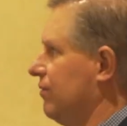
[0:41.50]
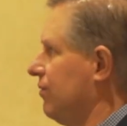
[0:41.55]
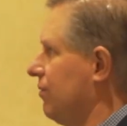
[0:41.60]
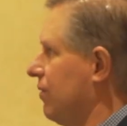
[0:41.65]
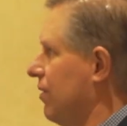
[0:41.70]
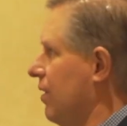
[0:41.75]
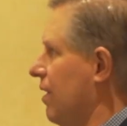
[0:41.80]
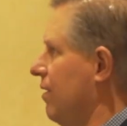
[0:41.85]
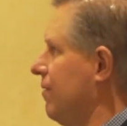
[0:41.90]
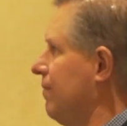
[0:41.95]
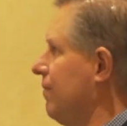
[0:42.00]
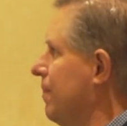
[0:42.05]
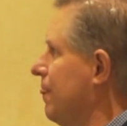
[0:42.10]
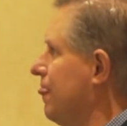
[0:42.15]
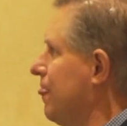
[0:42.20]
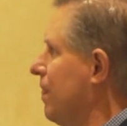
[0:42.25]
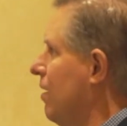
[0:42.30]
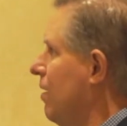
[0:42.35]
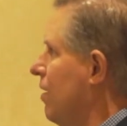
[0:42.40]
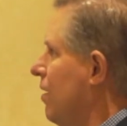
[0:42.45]
okay?
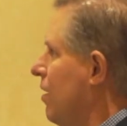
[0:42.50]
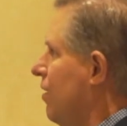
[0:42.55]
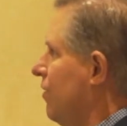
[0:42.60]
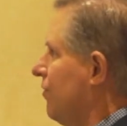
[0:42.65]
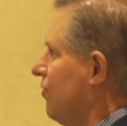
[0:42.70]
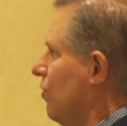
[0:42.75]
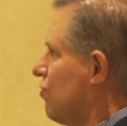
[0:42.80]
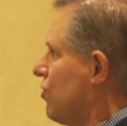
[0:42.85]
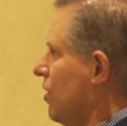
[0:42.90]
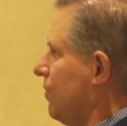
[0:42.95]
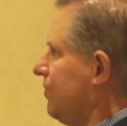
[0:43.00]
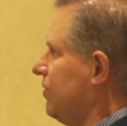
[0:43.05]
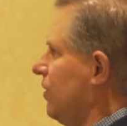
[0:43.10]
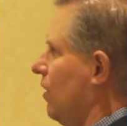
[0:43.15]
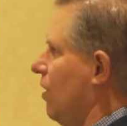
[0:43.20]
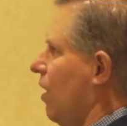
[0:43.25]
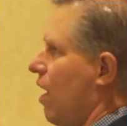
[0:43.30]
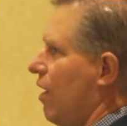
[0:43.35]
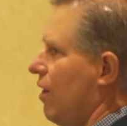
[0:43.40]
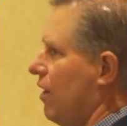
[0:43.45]
So chip seal,
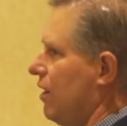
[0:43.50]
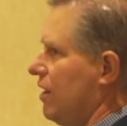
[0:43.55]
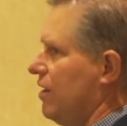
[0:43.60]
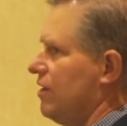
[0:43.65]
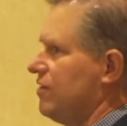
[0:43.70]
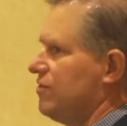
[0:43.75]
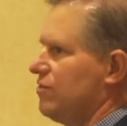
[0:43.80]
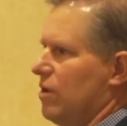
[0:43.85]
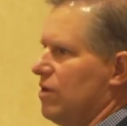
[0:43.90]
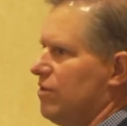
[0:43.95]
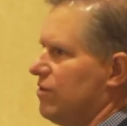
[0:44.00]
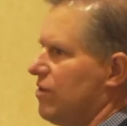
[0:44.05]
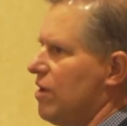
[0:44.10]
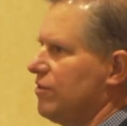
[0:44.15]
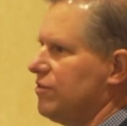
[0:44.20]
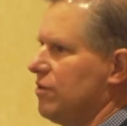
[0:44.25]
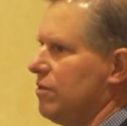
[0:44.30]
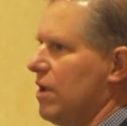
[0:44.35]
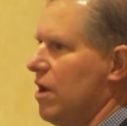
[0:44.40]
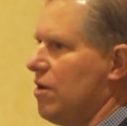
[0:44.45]
all it is
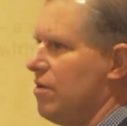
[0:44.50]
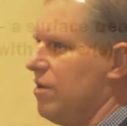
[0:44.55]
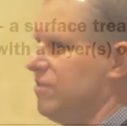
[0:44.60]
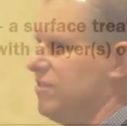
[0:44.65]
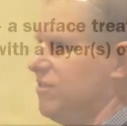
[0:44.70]
also known as a